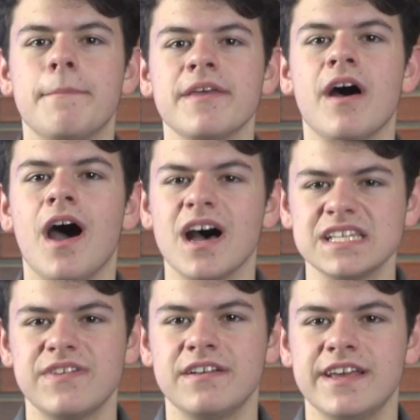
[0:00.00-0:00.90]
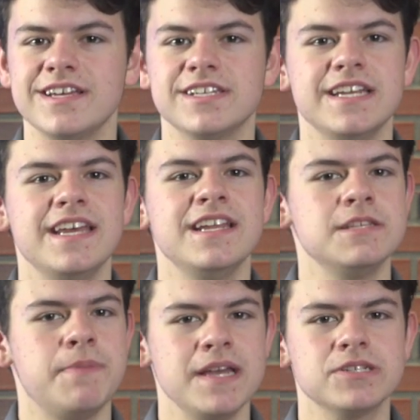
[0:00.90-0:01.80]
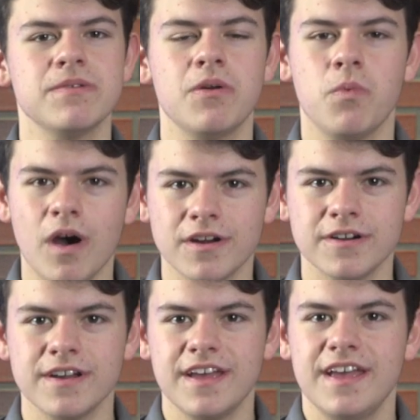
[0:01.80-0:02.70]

by the Haas Foundation and is based around water.